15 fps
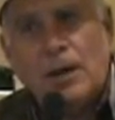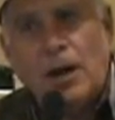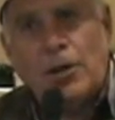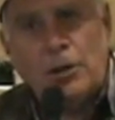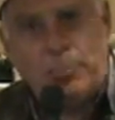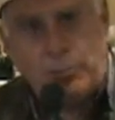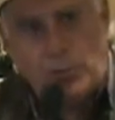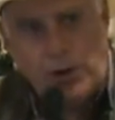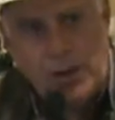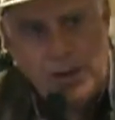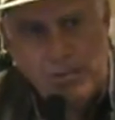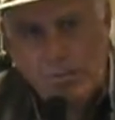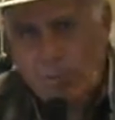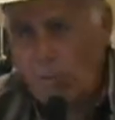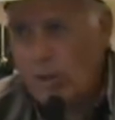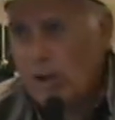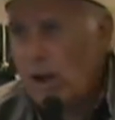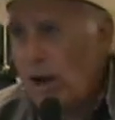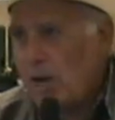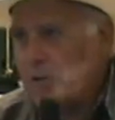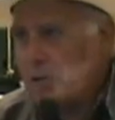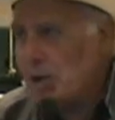Are you praying for
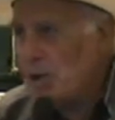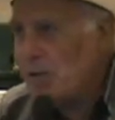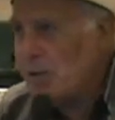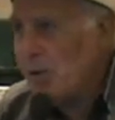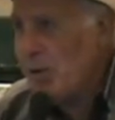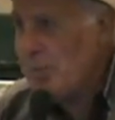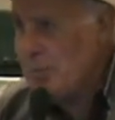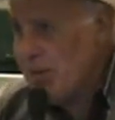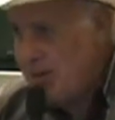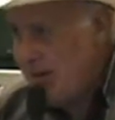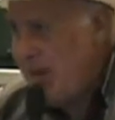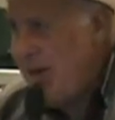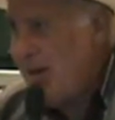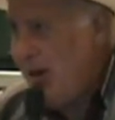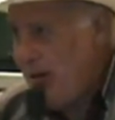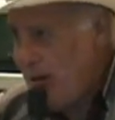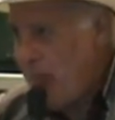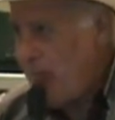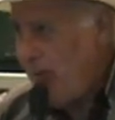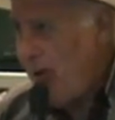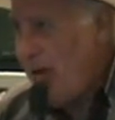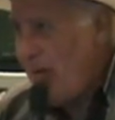our Secretary of State? Are
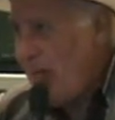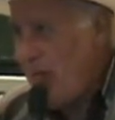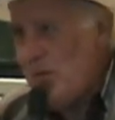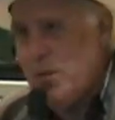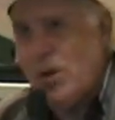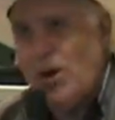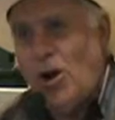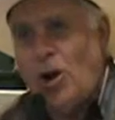you praying for him?